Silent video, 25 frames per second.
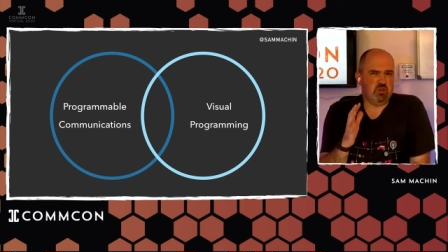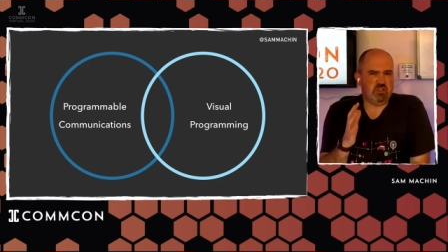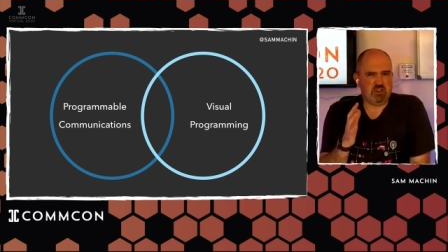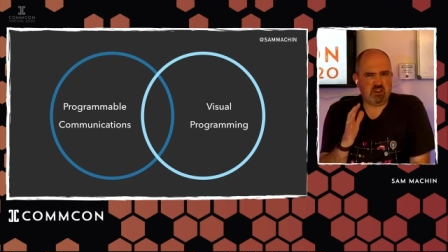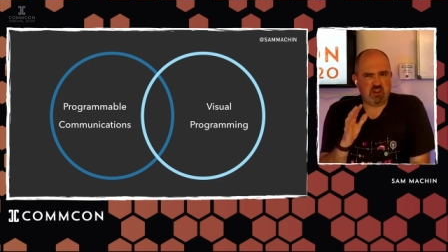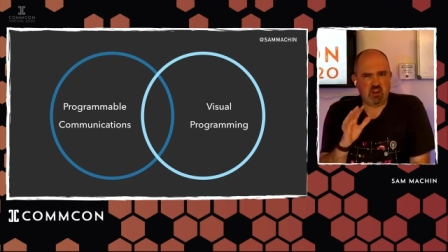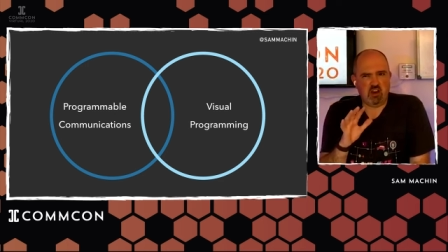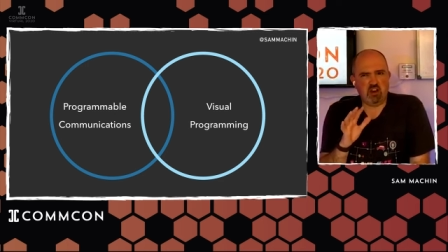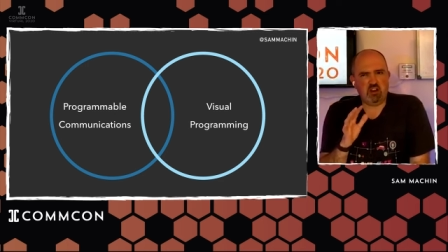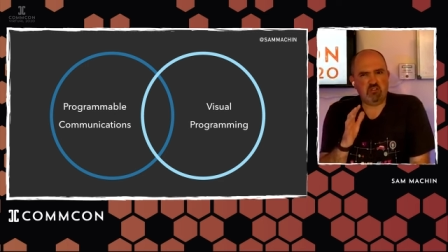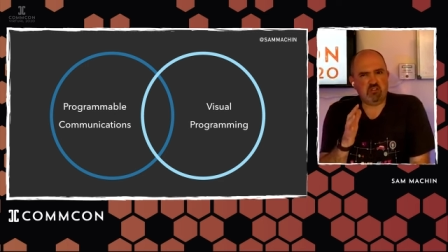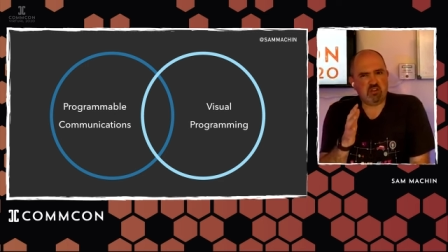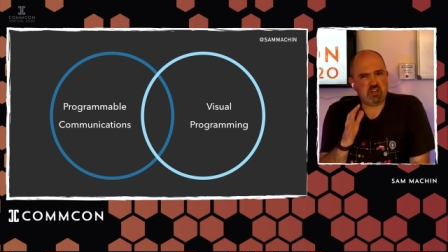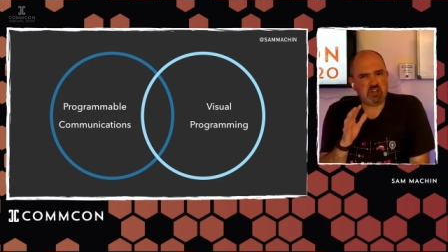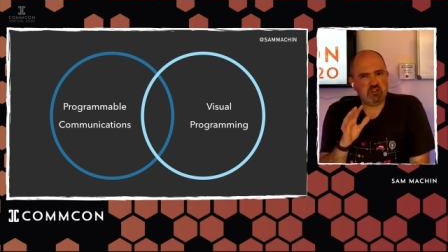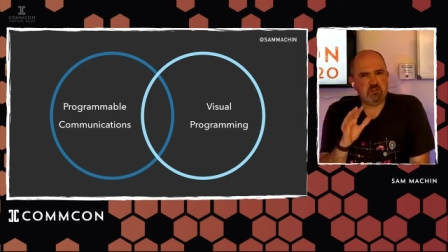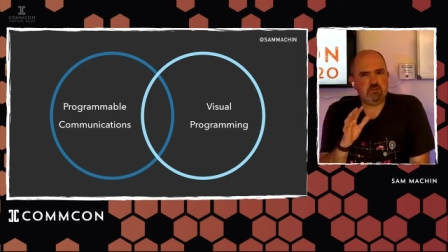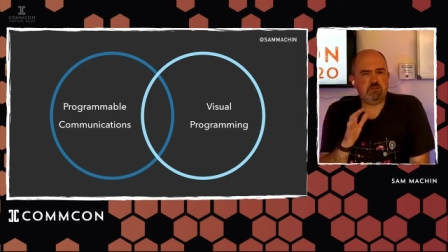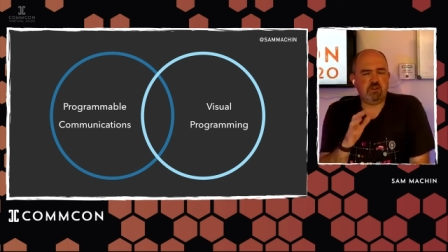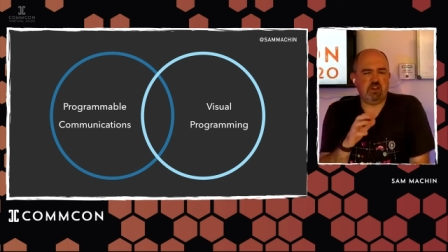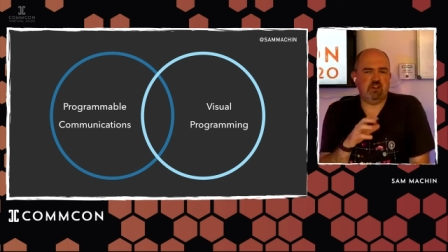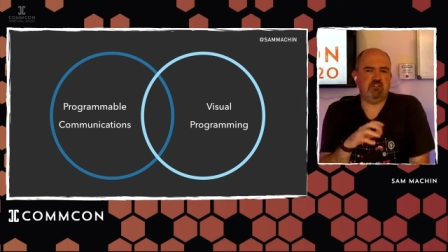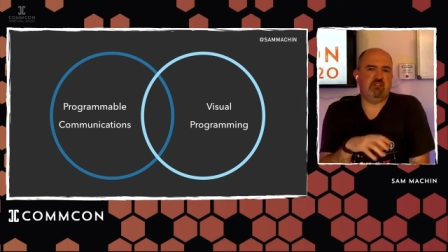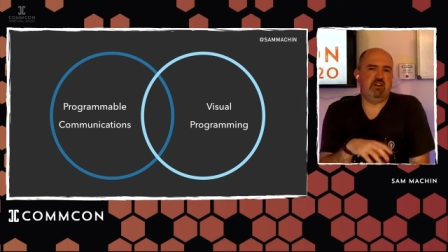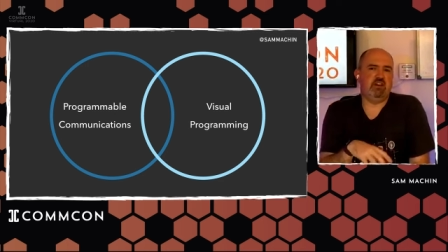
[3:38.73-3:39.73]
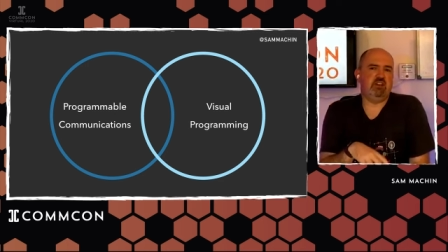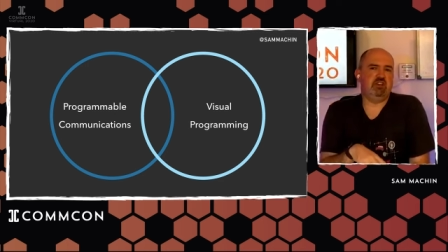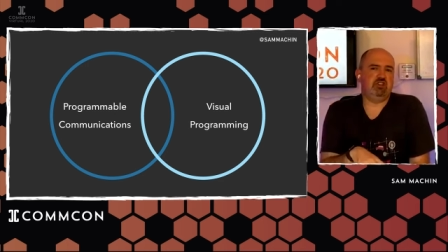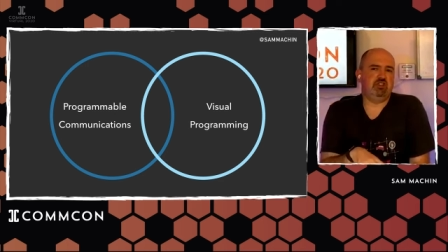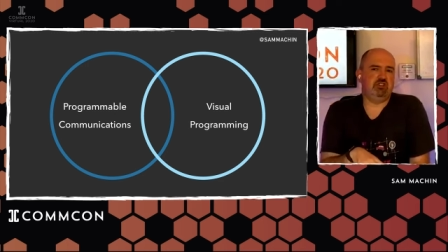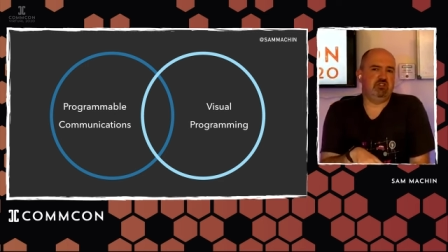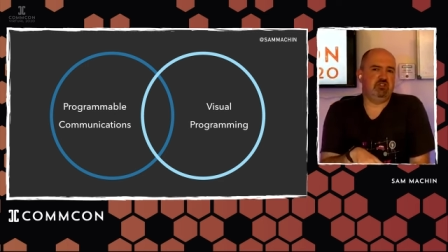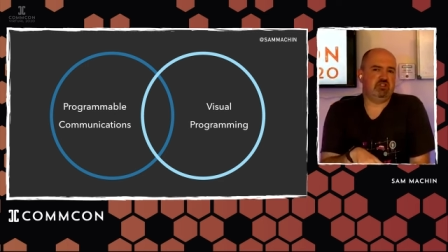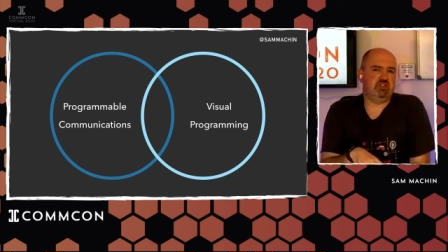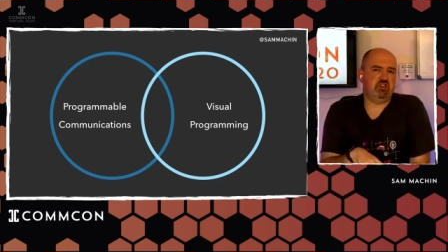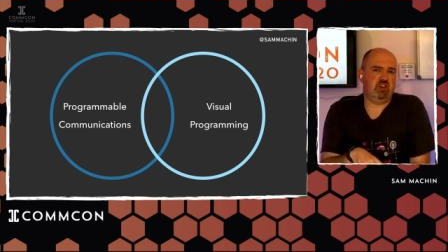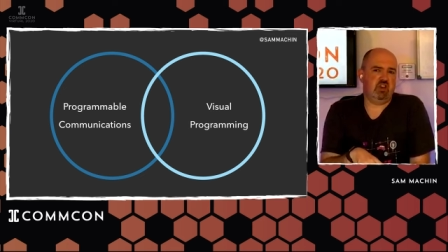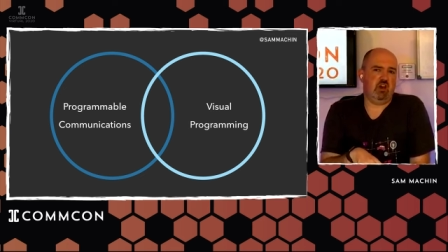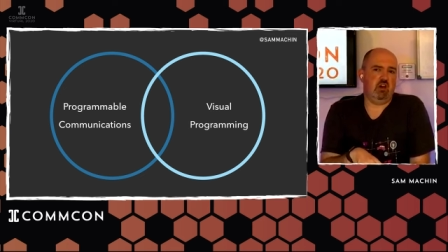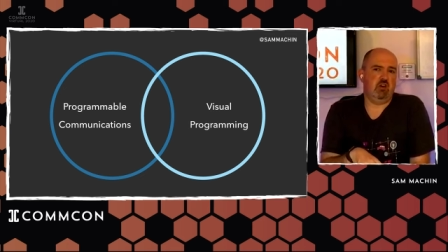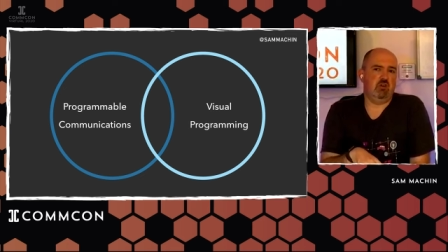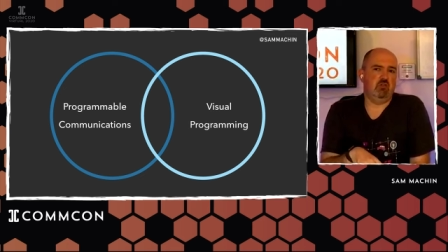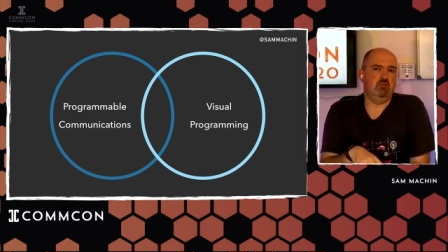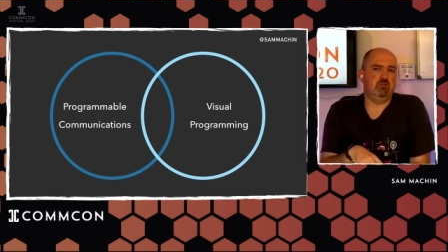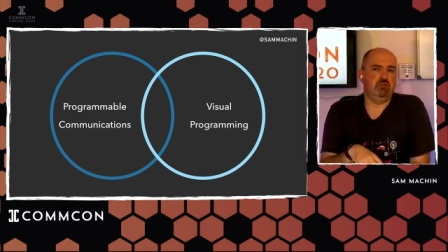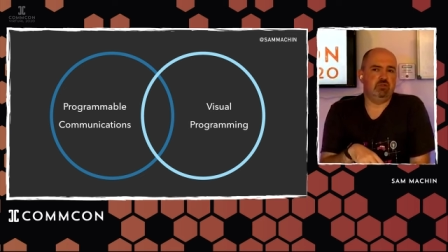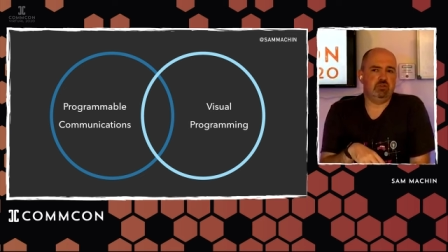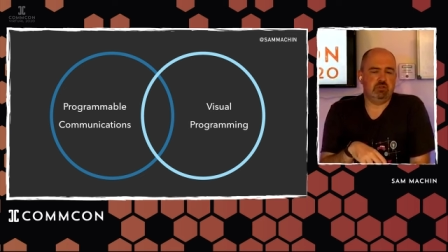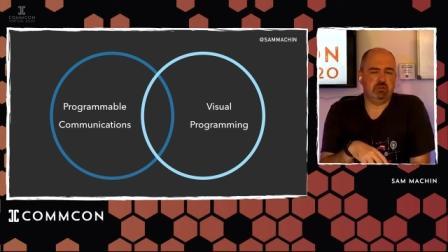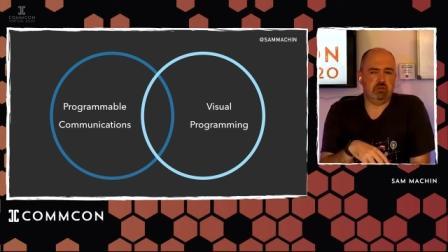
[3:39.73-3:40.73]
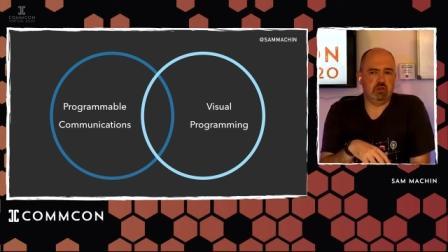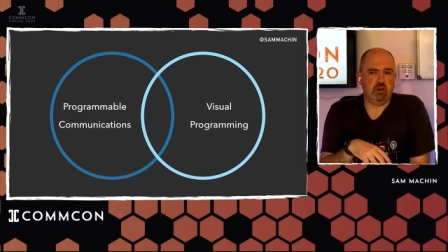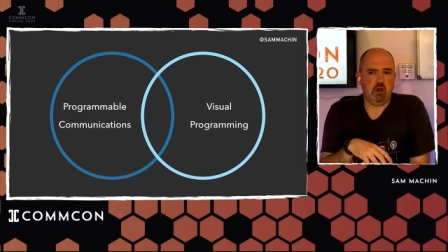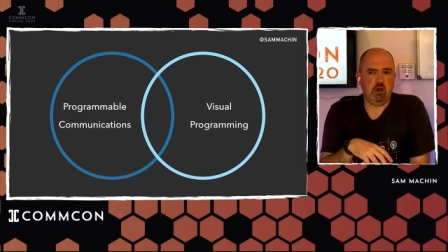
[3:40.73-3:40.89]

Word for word: with kind of a configuration as code.